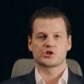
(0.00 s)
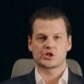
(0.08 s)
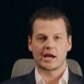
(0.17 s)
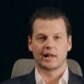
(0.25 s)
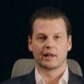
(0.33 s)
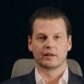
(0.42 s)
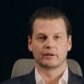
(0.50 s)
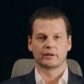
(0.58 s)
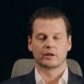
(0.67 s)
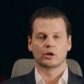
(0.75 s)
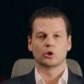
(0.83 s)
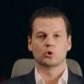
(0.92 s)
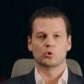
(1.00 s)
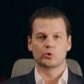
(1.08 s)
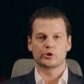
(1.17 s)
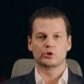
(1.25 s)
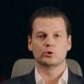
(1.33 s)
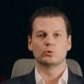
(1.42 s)
Shell,
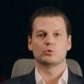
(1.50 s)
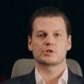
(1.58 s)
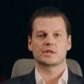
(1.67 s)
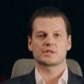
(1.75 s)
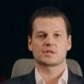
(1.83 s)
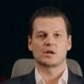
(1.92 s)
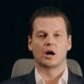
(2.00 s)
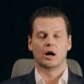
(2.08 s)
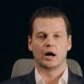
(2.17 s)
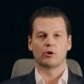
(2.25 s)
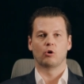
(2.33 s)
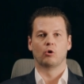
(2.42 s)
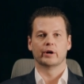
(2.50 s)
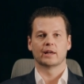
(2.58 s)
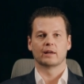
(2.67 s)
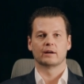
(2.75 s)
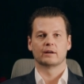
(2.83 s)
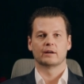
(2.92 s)
who uses our
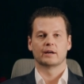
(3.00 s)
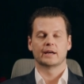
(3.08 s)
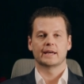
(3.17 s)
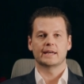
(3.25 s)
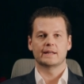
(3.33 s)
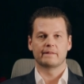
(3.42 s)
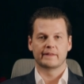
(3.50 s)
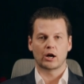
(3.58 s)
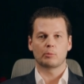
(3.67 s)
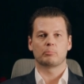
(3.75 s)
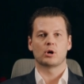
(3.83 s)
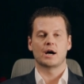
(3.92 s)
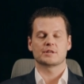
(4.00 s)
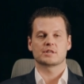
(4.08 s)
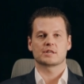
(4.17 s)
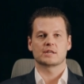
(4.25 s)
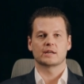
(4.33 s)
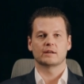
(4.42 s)
oil in their
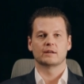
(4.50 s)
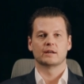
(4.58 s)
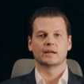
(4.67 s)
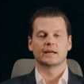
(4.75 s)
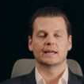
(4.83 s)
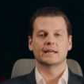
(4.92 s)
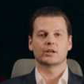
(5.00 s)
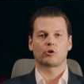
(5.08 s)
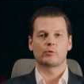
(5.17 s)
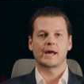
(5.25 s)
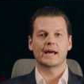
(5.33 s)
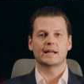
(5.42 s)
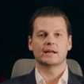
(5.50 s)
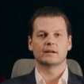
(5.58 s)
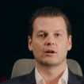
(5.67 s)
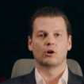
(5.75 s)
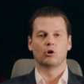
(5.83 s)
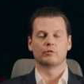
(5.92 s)
processing in creating
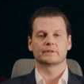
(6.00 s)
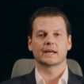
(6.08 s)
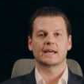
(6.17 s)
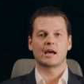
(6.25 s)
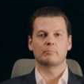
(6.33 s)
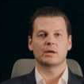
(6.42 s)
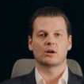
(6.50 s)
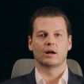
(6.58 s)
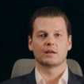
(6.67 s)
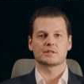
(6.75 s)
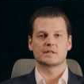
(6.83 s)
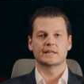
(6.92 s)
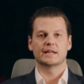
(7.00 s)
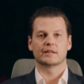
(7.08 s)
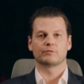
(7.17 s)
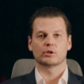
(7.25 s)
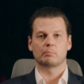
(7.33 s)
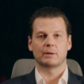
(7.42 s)
of the chemicals
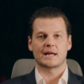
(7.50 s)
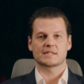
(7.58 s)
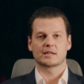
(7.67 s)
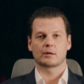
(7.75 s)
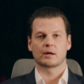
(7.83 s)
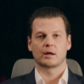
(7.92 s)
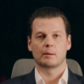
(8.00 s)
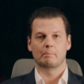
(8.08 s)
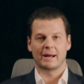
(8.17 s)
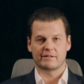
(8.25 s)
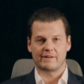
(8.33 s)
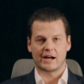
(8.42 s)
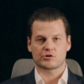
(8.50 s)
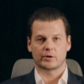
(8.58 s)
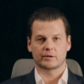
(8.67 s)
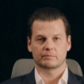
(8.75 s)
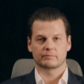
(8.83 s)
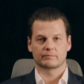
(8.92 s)
needed for the plastic
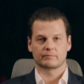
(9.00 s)
manufacturing.